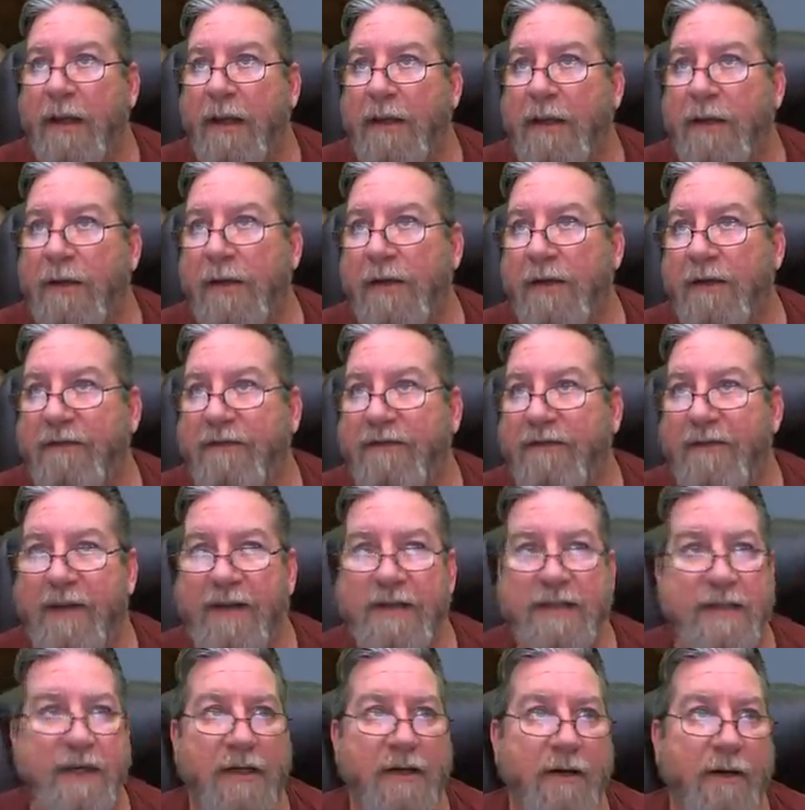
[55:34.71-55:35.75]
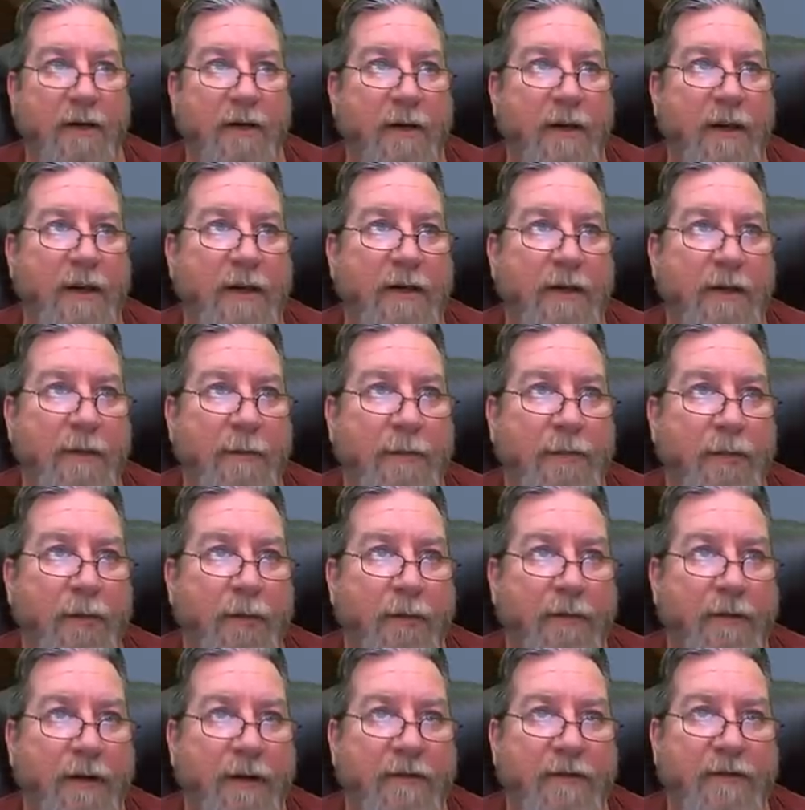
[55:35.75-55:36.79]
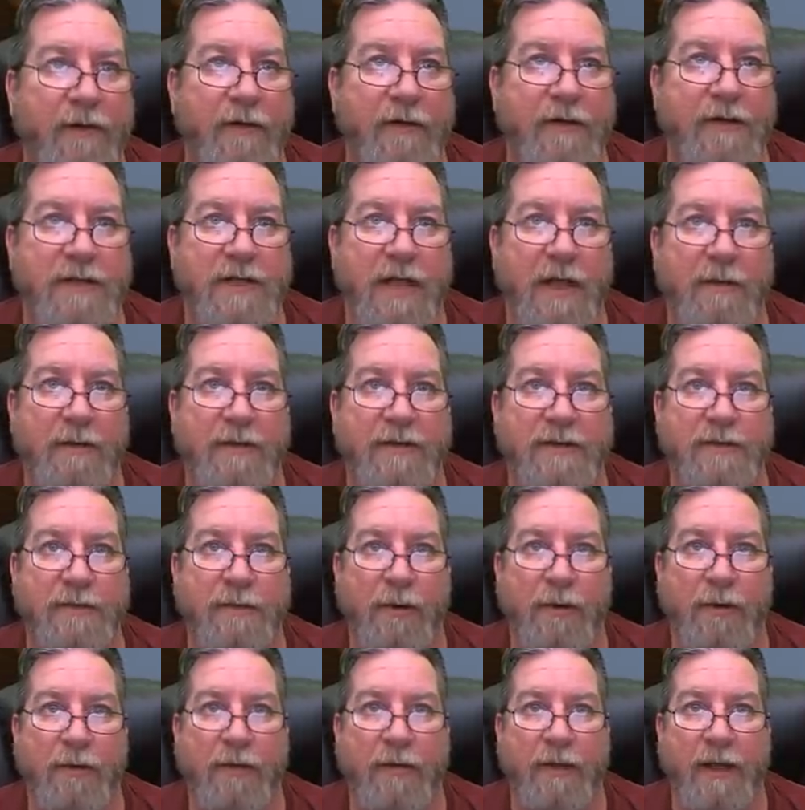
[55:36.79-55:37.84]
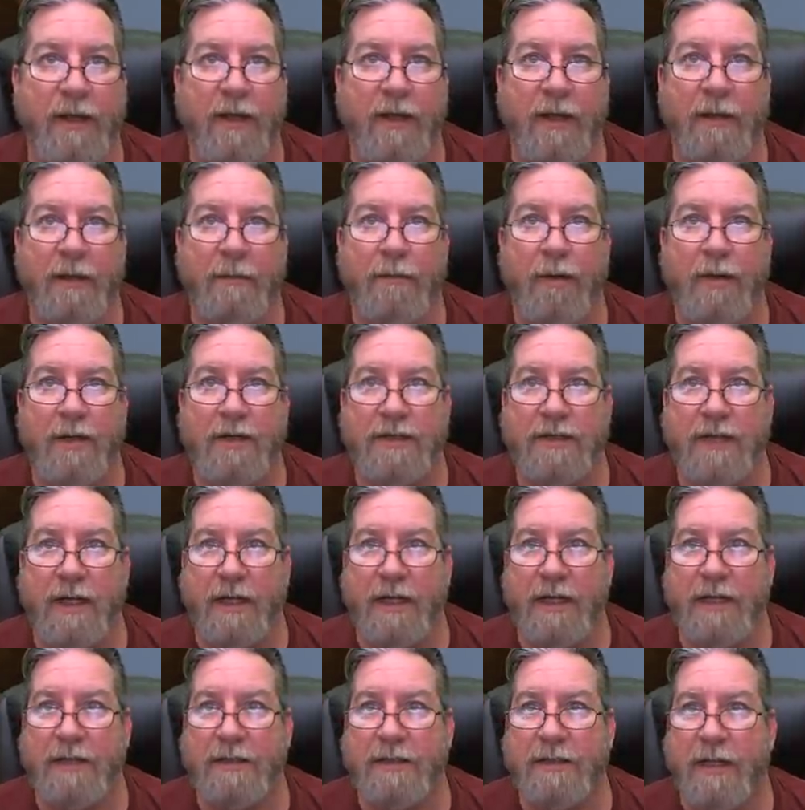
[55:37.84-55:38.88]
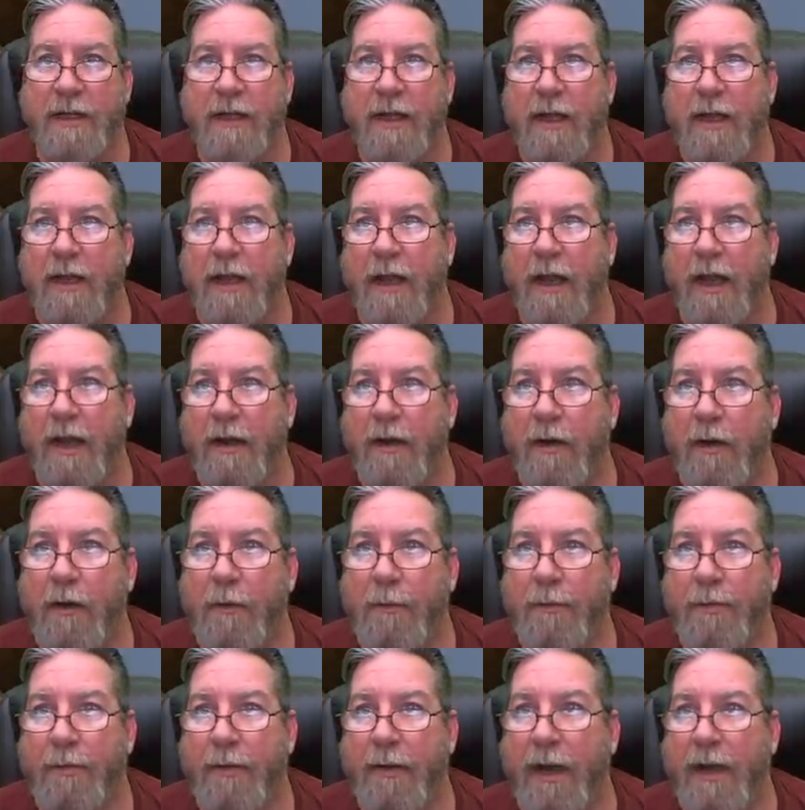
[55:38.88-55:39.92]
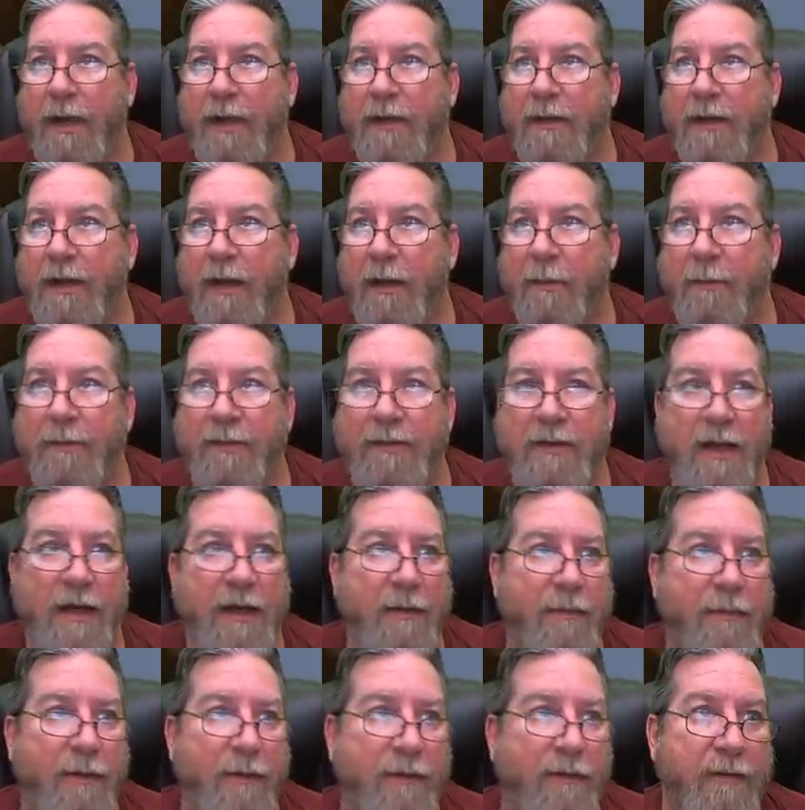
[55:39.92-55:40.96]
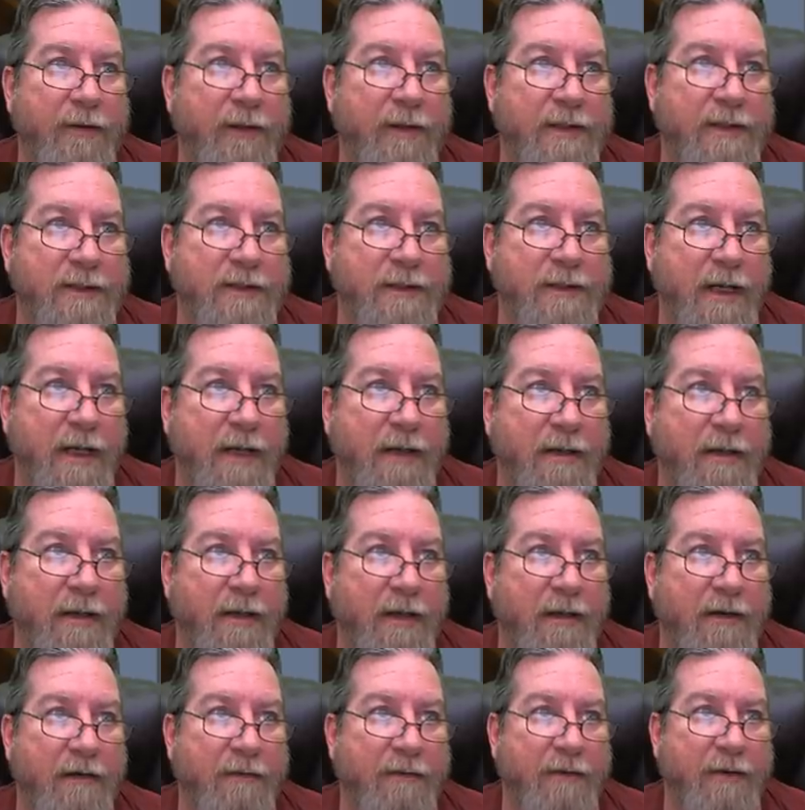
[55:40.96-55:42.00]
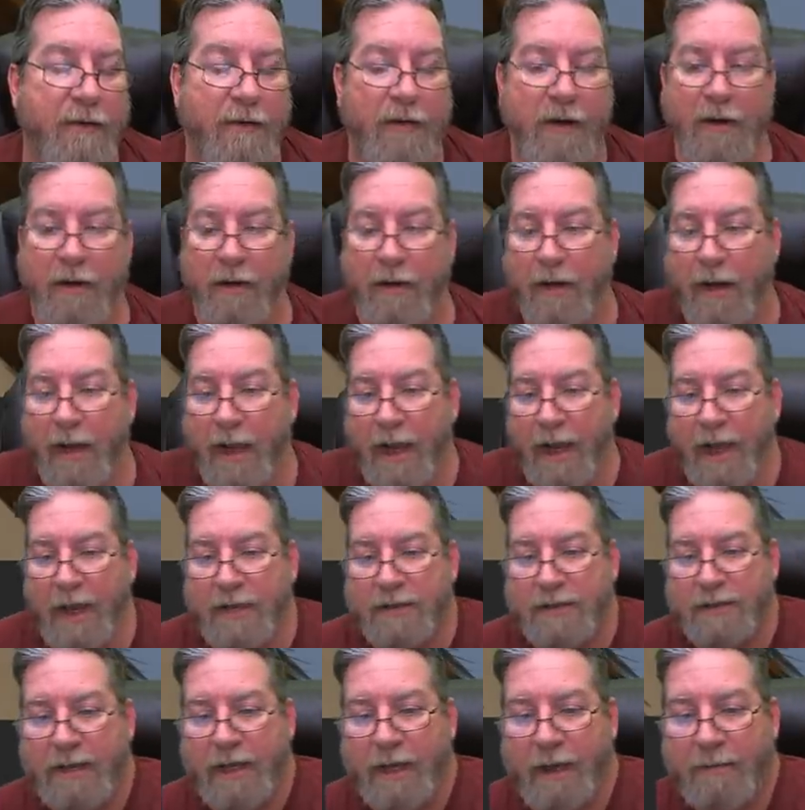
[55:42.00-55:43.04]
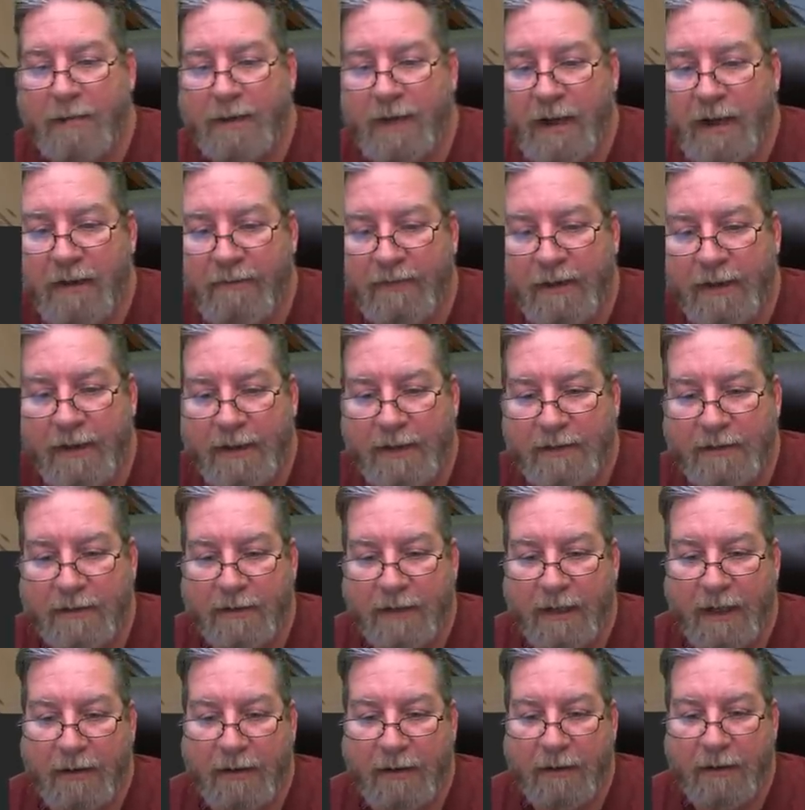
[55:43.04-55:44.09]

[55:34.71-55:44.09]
You can fix it, or can you improve it? If you disable smoothing and brush settings, I hope I can help a tiny bit with this. I love your art." I'm not having any delay.